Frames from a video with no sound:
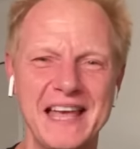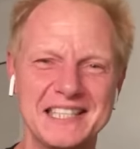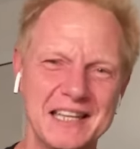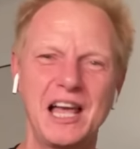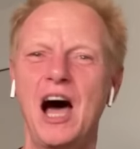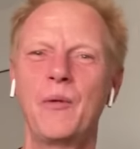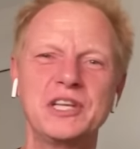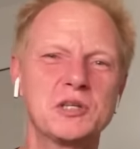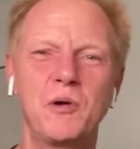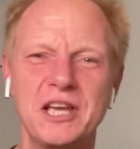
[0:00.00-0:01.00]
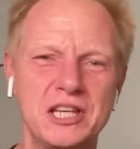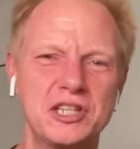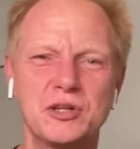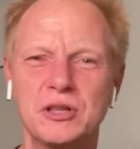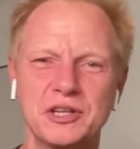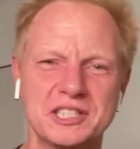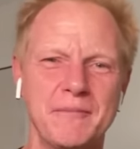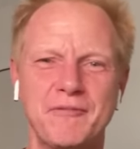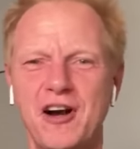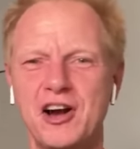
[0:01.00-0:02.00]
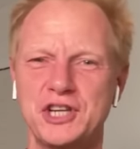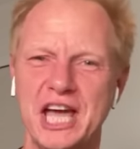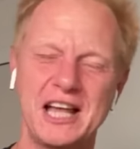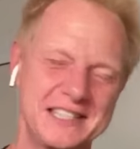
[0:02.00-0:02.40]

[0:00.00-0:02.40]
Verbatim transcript: They said, "Yo, we just want you to do a little something for our channel."